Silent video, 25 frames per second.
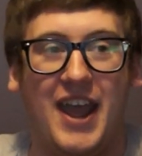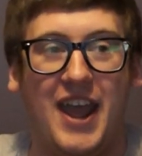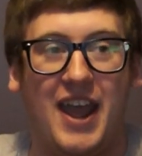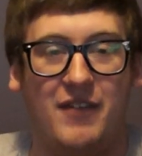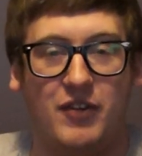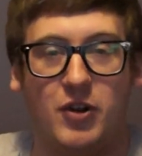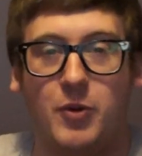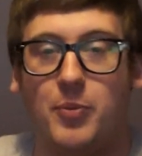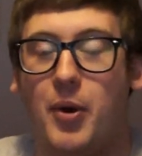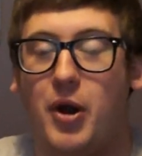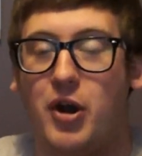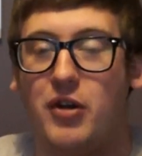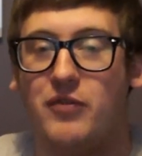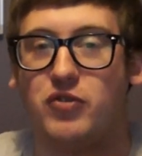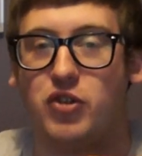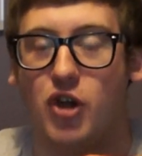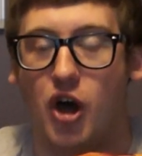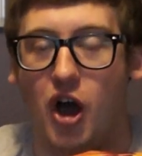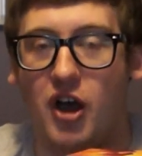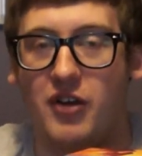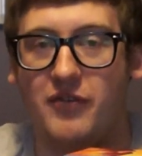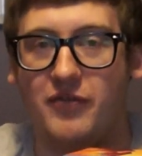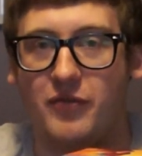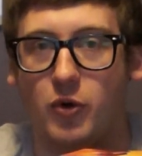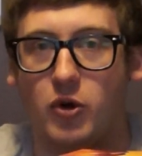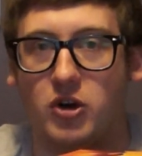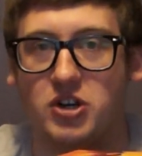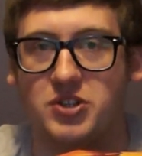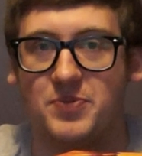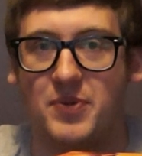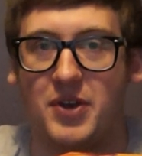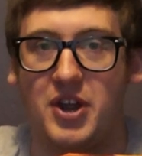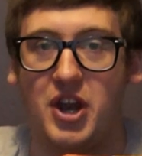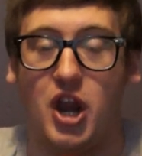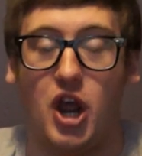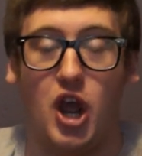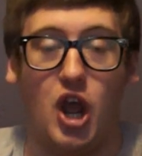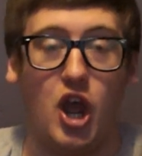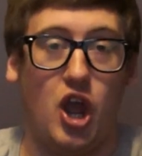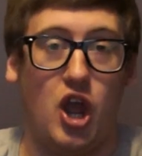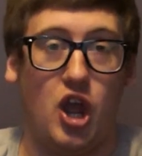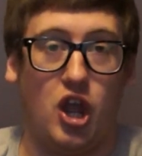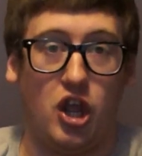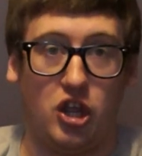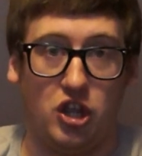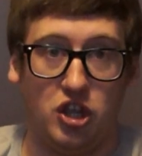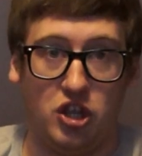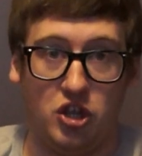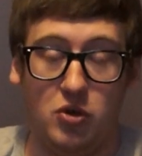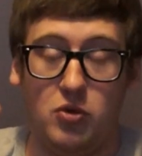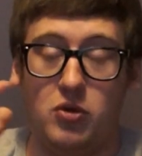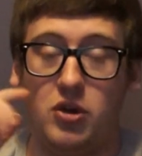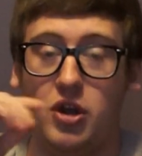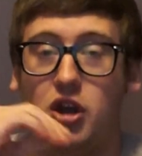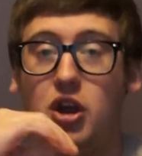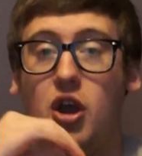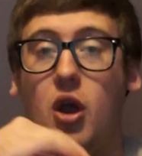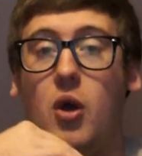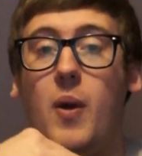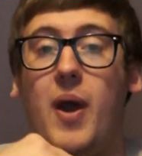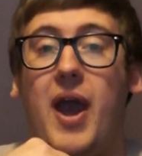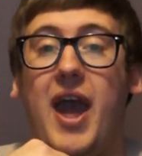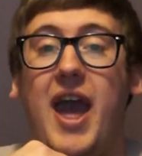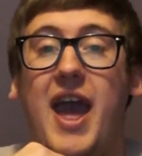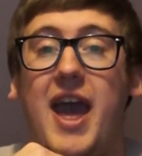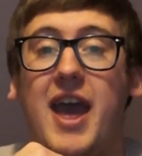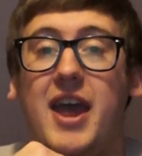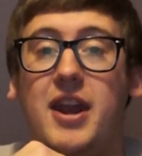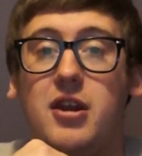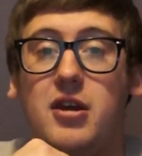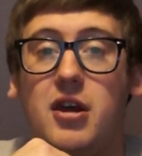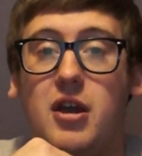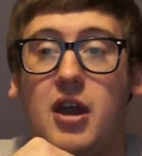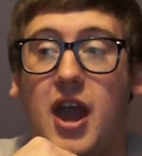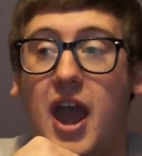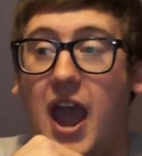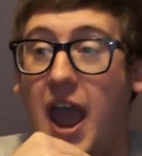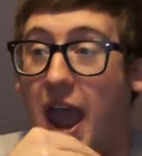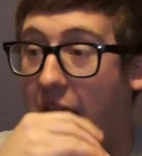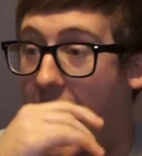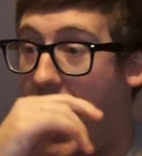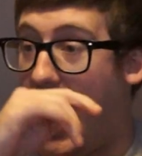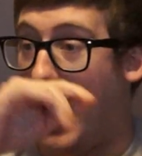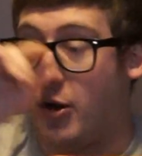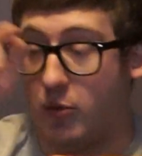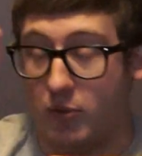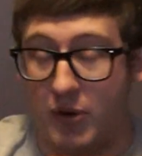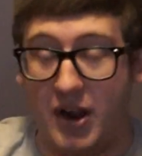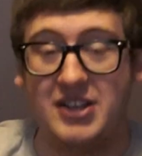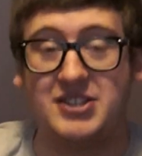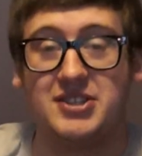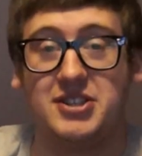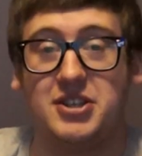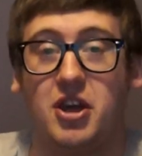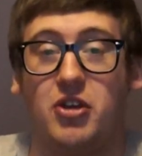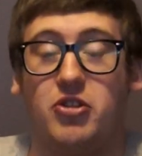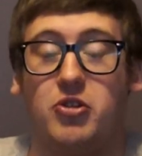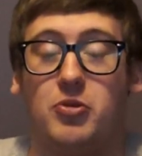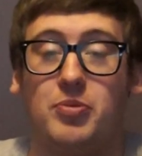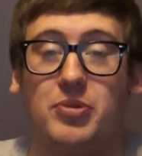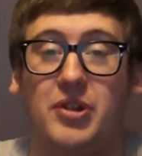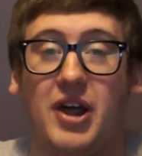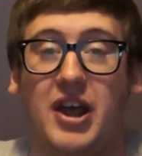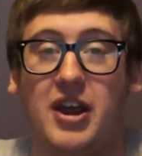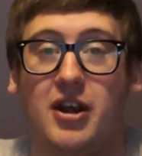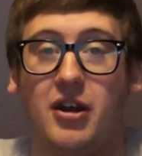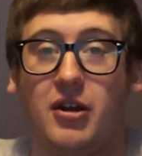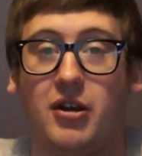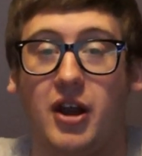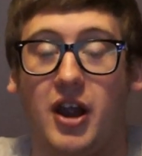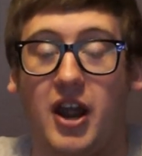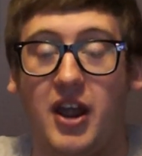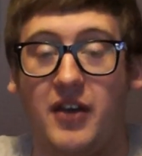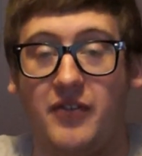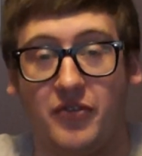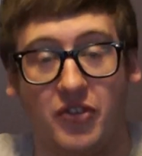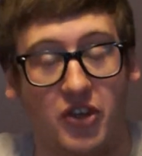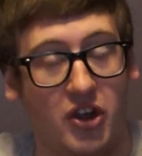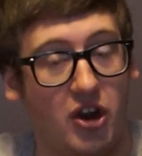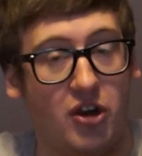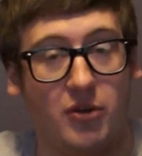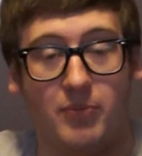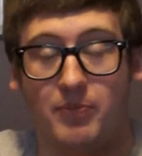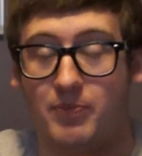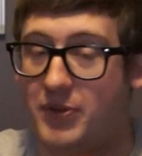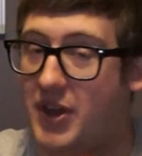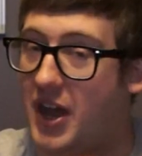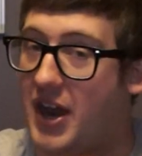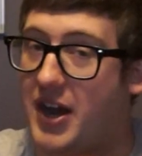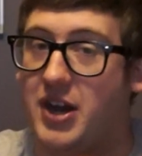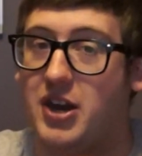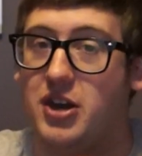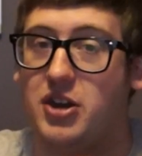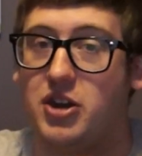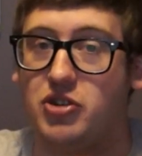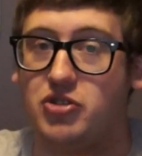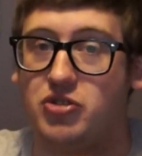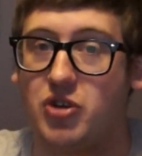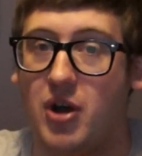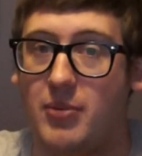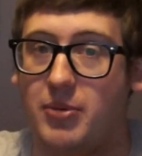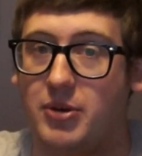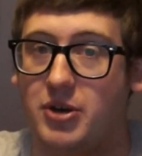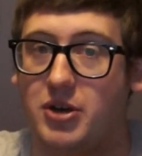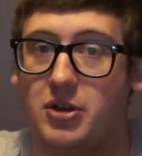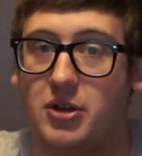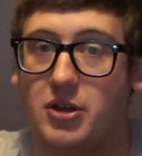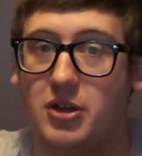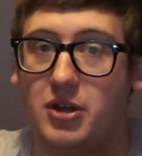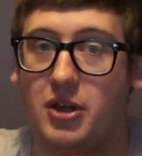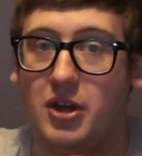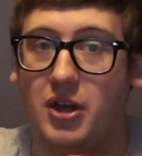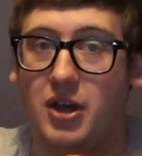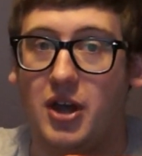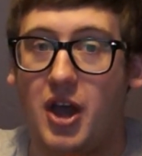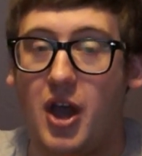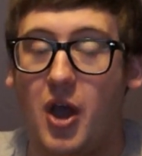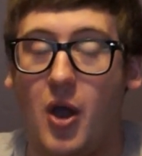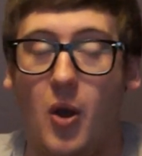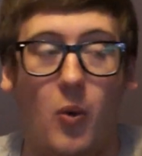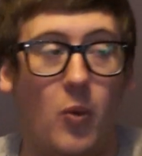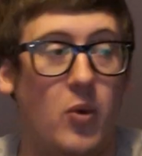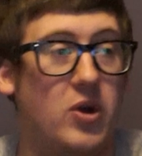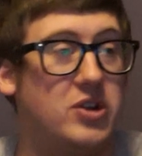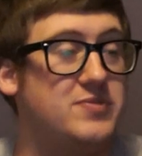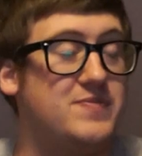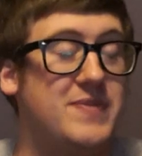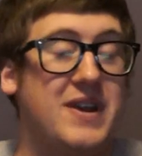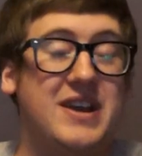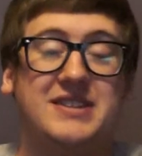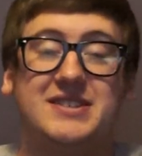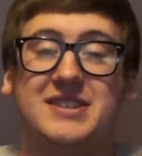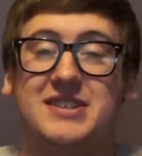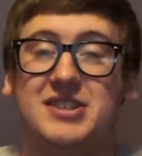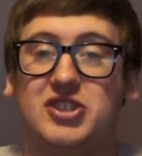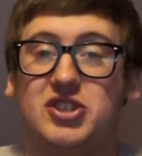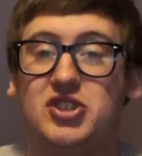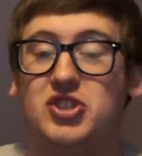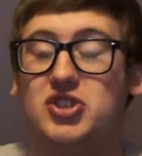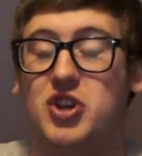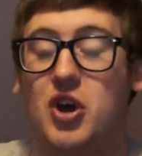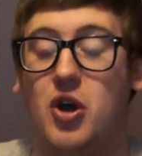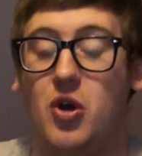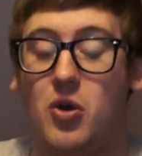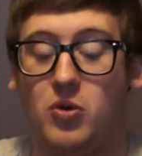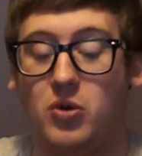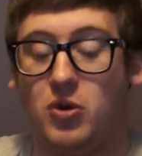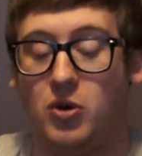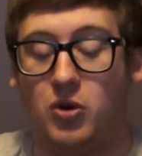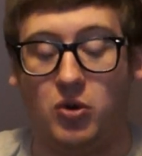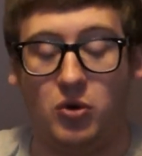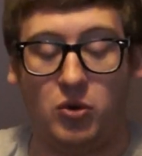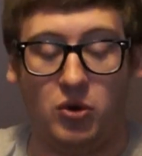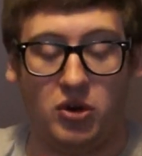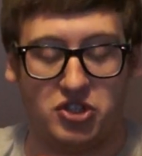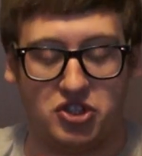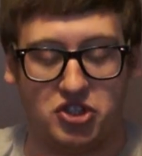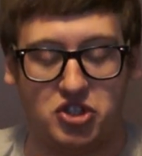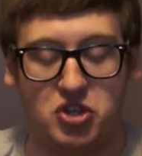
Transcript: if you're part of law enforcement, you can go ahead and arrest the other player if they're getting into trouble which makes it so cool.